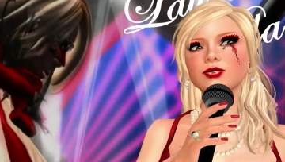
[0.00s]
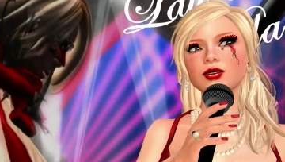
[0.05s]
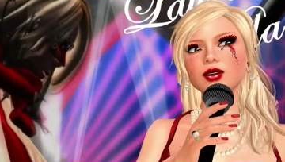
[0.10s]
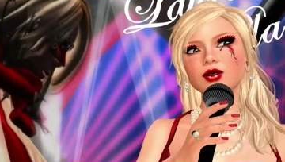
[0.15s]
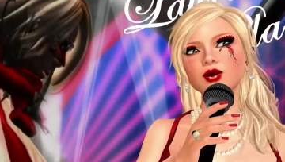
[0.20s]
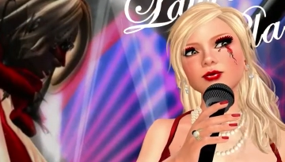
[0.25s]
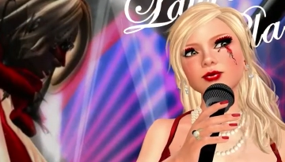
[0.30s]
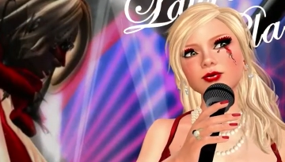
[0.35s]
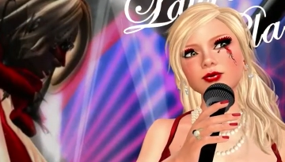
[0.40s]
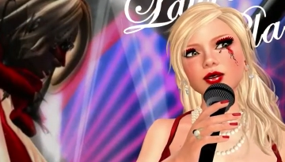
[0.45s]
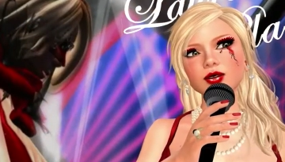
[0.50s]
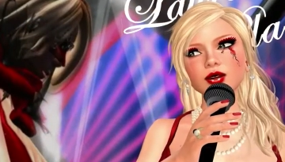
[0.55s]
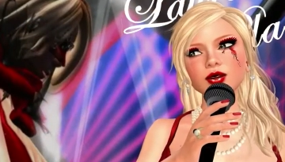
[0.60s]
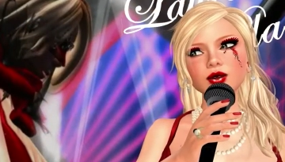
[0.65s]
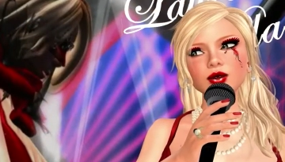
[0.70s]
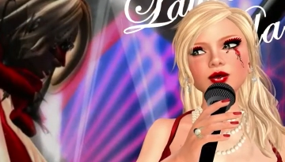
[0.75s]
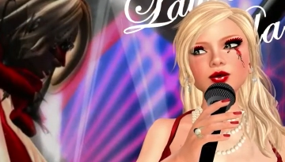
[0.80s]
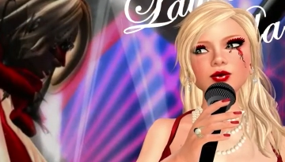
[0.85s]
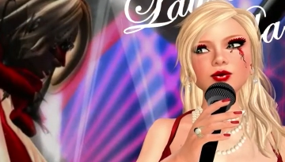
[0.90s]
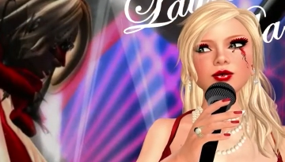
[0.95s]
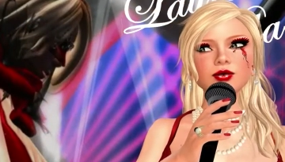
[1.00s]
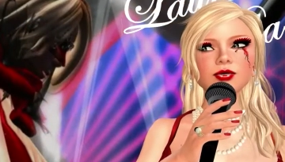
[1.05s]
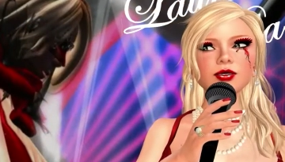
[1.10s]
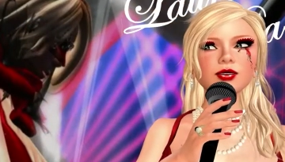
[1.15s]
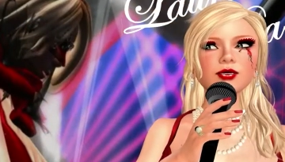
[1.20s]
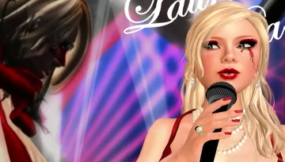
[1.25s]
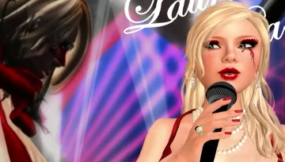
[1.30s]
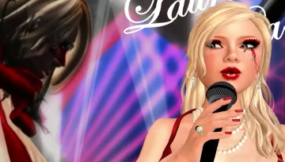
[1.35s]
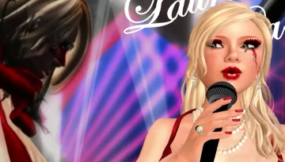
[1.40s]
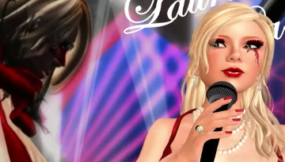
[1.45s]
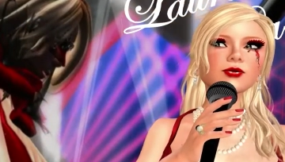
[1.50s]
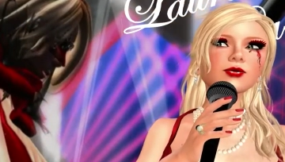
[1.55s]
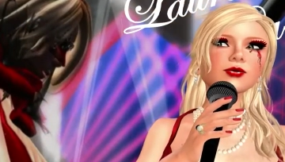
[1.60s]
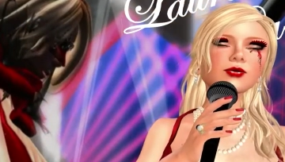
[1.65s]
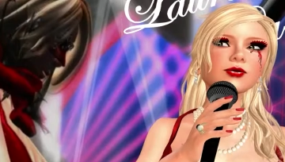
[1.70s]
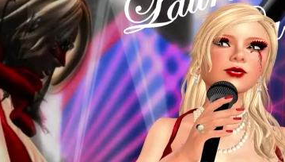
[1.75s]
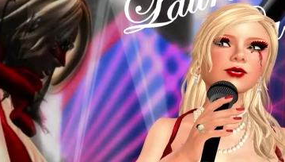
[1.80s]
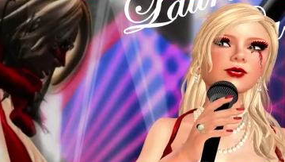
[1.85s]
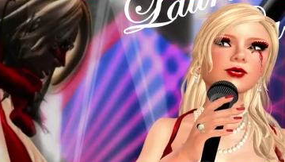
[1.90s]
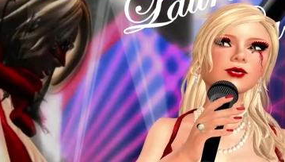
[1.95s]
and of course, you know, you got Mama's
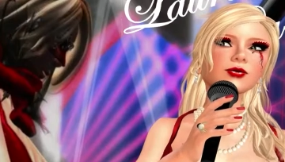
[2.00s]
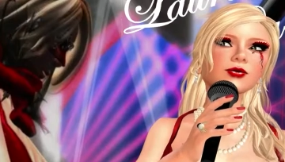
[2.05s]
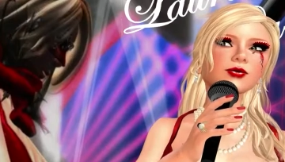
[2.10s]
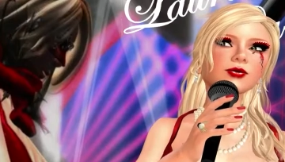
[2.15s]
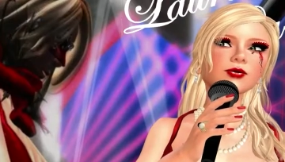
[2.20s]
guilt thrown